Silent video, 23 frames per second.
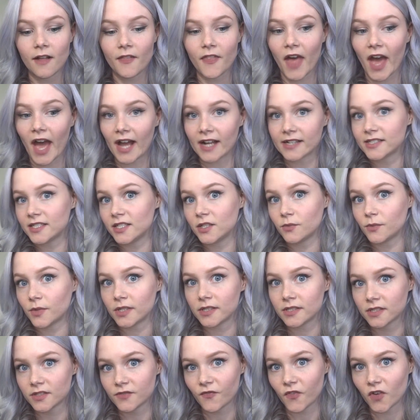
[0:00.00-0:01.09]
The acting
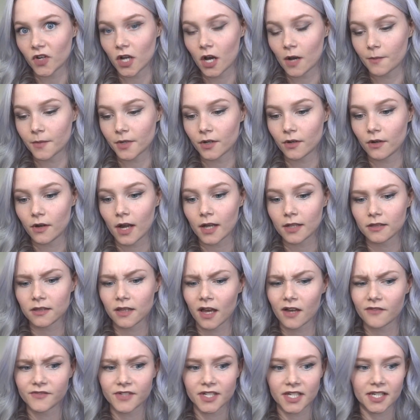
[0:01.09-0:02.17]
was phenomenal. I
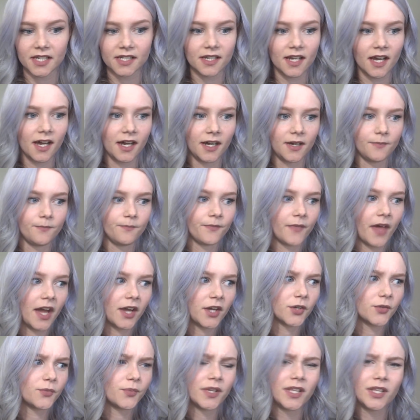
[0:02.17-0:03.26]
loved it. I
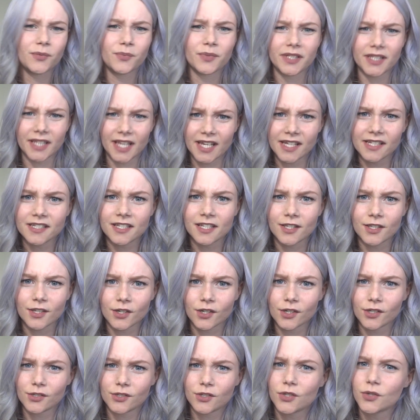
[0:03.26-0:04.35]
could really relate to
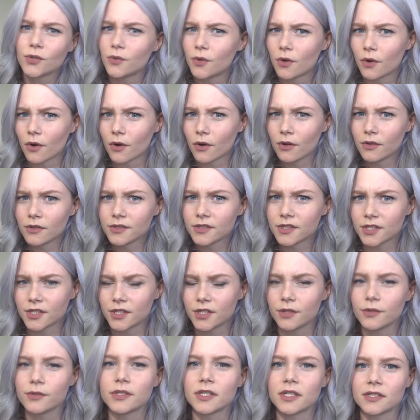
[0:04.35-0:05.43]
the 2 girls, the
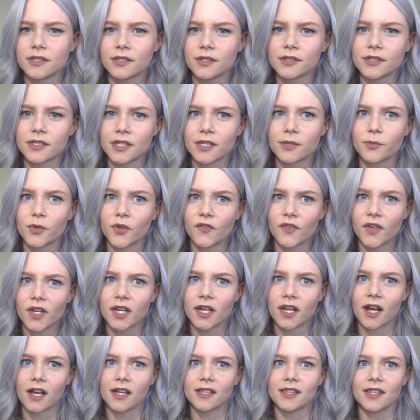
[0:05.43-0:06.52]
2 sisters in the movie,
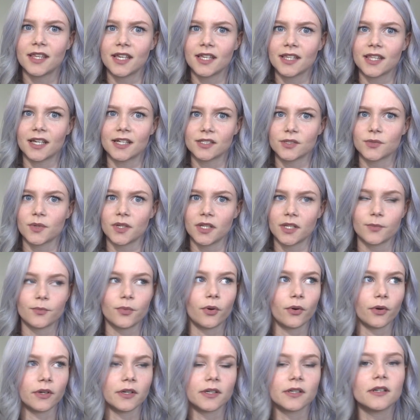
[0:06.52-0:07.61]
and I think that's really
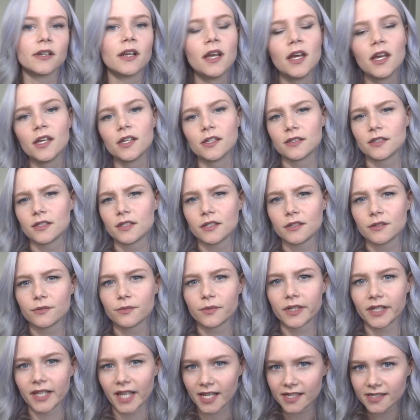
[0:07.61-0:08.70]
important to
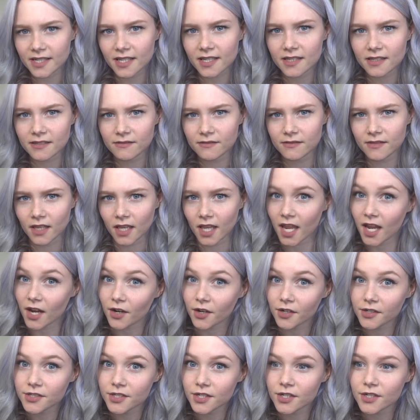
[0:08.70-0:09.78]
relate to the
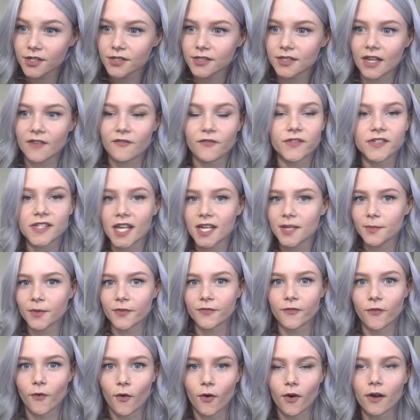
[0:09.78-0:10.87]
characters. I've said it
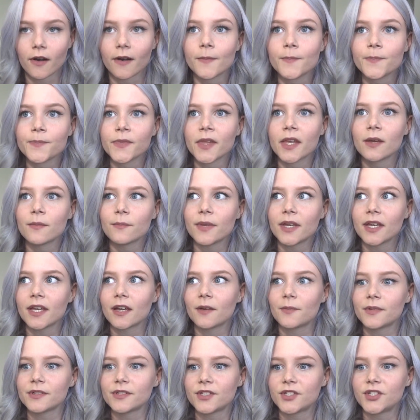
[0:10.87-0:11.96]
before, being
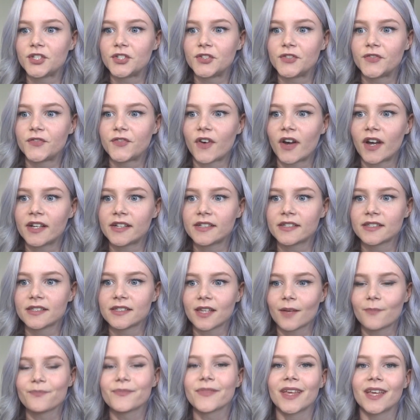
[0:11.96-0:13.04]
able to find
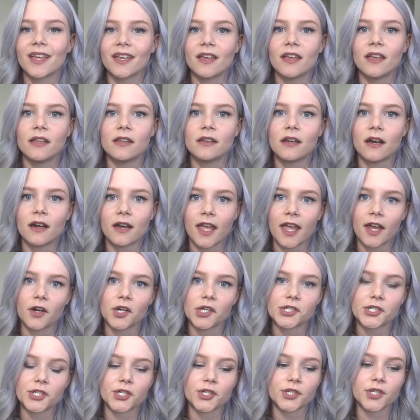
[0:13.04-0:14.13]
something in a
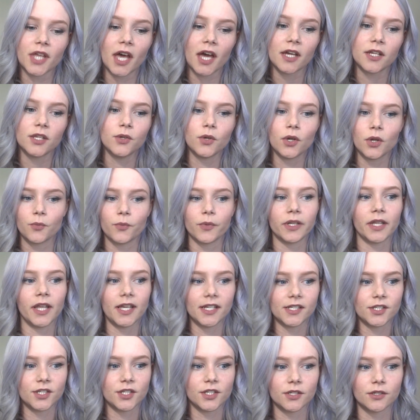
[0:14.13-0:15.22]
character that you can
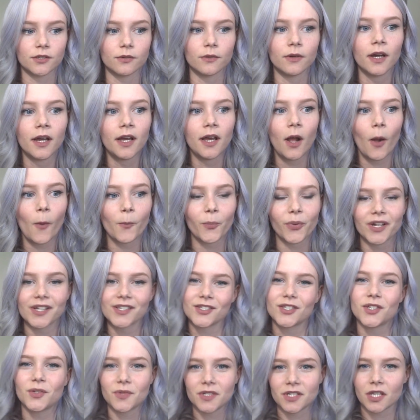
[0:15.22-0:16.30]
relate to
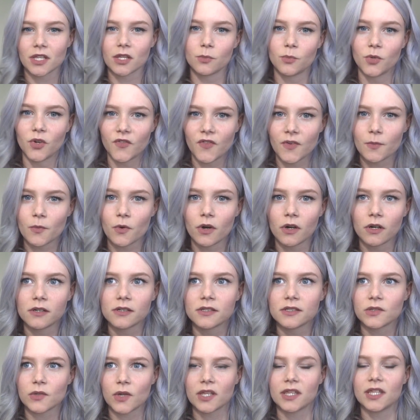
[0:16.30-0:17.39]
brings you into the movie more,
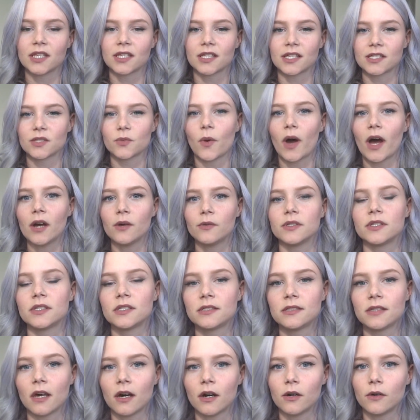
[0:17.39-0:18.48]
so I think that's why I was
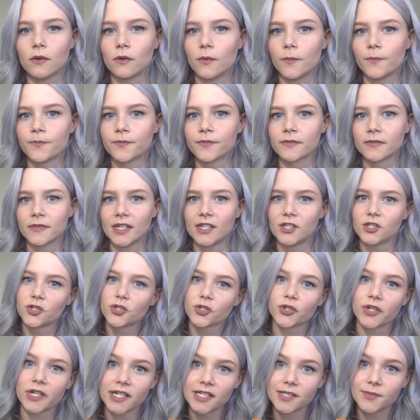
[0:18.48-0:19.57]
so
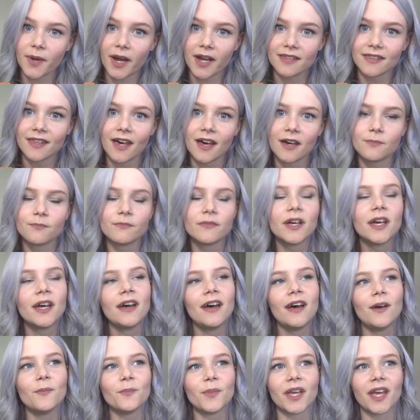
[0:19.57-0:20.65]
intrigued by them,
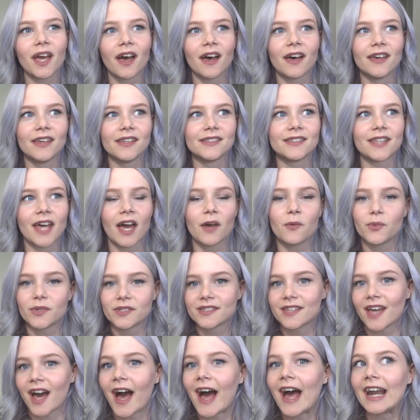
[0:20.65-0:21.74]
because I
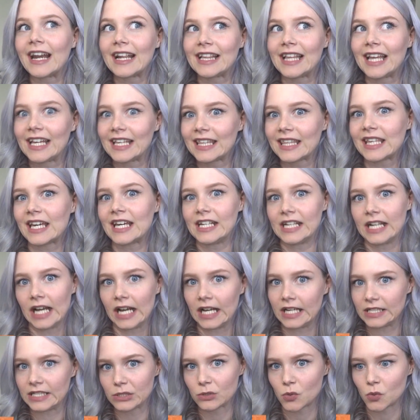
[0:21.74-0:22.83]
was kind of like that in
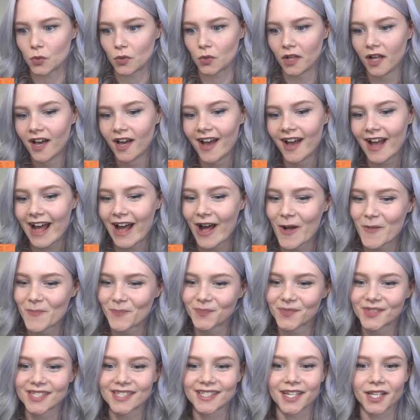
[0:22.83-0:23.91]
high school.
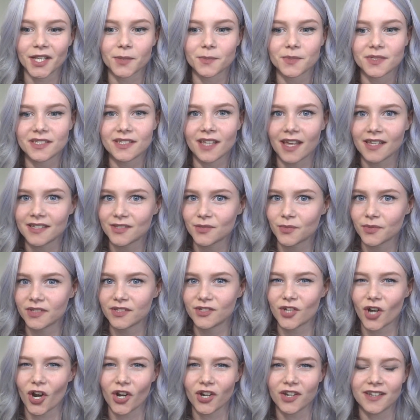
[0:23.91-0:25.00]
I'm still obsessed with
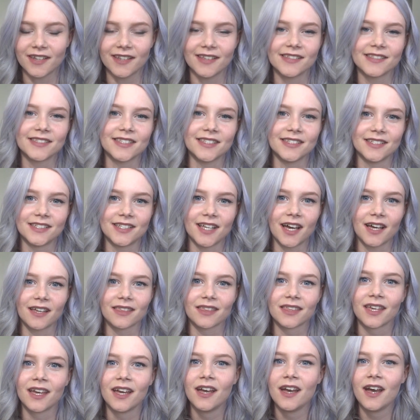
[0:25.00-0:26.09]
darkness and
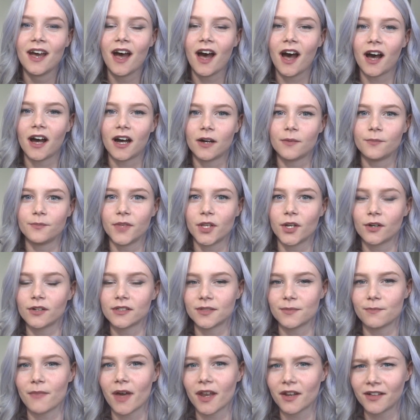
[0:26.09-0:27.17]
death, you know, as
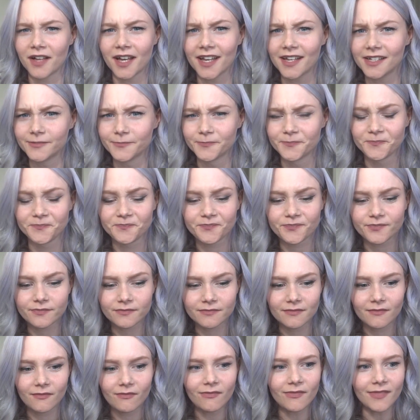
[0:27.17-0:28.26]
a metalhead
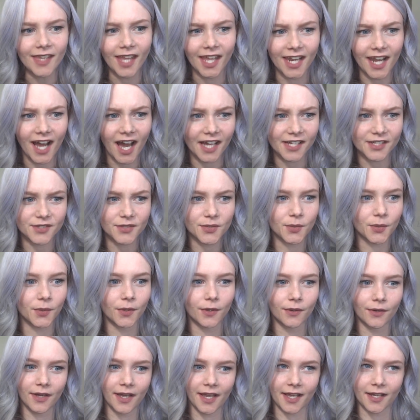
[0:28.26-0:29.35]
in high
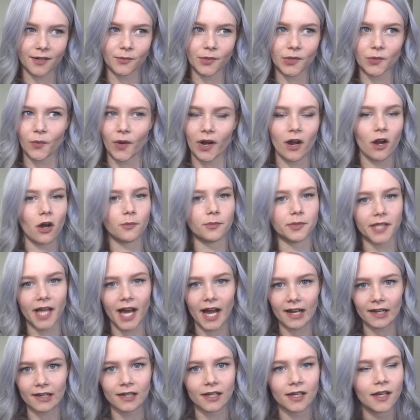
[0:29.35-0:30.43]
school, and would wear all
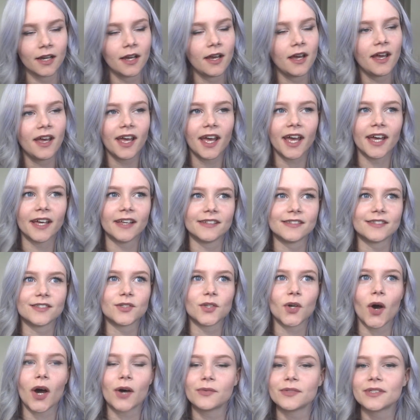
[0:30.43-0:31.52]
black And
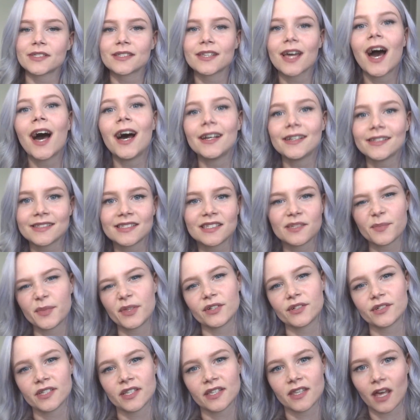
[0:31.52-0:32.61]
so I was kind of
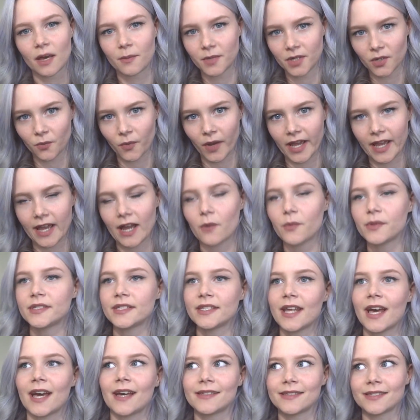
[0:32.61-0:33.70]
similar to them in a way. I
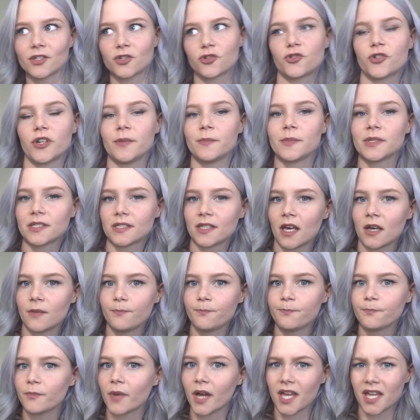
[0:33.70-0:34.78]
wasn't as extreme as
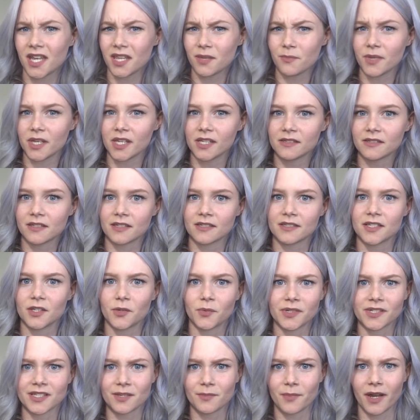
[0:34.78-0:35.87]
them by any means. I still
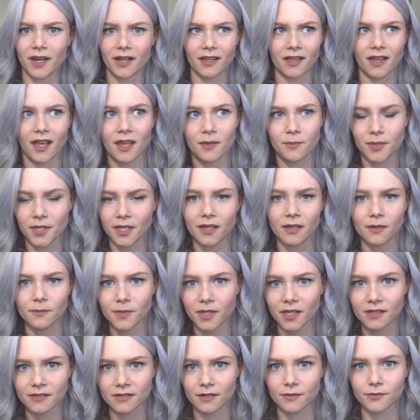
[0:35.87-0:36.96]
went to bed at like 8 p.m.
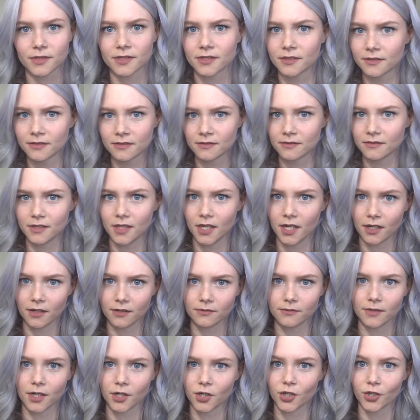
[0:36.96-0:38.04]
because I was, you
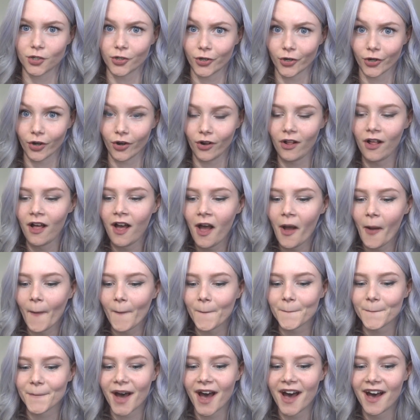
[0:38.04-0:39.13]
know, a good girl.
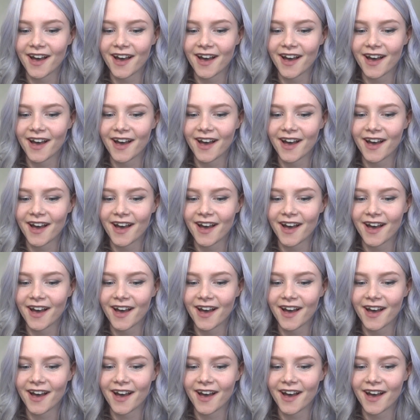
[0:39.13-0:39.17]
But